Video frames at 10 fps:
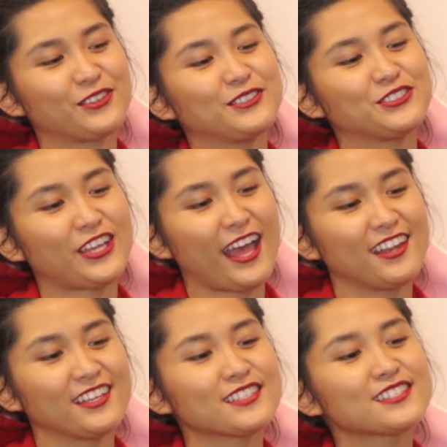told
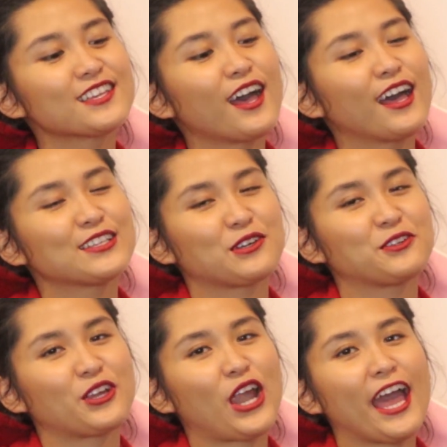Janice,
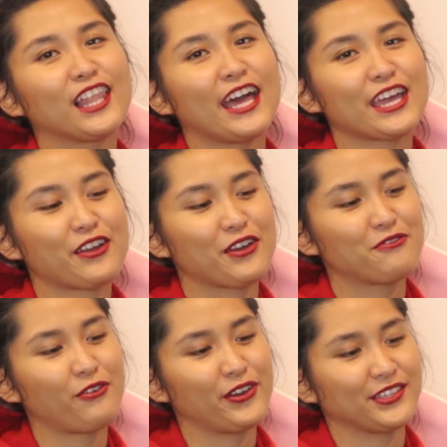told her I like
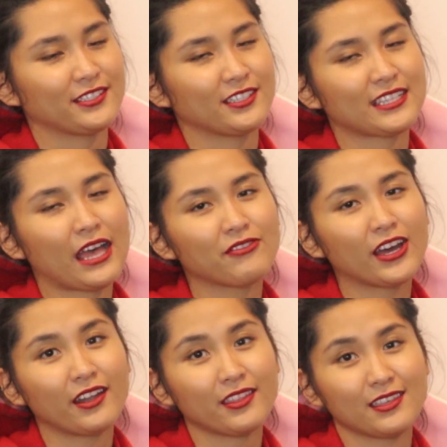her voice because I've
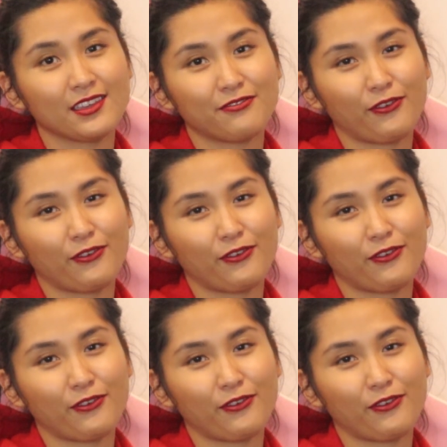got a thing